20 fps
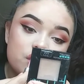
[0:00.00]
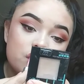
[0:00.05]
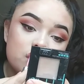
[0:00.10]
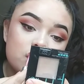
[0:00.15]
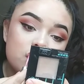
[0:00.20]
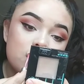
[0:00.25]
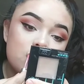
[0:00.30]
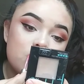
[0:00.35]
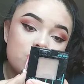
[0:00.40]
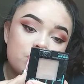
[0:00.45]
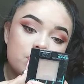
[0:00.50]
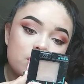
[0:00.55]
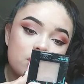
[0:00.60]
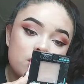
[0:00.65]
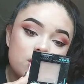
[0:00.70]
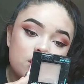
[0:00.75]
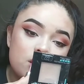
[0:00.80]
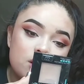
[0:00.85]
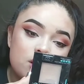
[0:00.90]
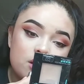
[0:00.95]

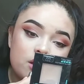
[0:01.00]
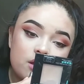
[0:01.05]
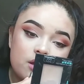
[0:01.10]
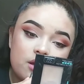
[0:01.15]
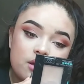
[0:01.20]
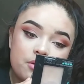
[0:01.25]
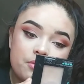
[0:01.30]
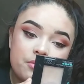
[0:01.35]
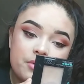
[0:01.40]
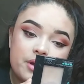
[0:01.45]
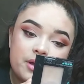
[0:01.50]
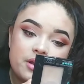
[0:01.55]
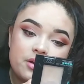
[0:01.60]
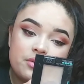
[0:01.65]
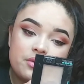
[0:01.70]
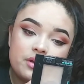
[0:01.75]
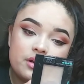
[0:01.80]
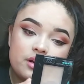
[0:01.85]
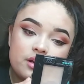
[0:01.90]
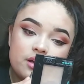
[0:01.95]
Chloe, why are you
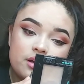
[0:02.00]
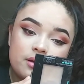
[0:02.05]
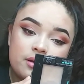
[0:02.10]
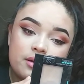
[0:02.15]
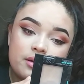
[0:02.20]
doing that?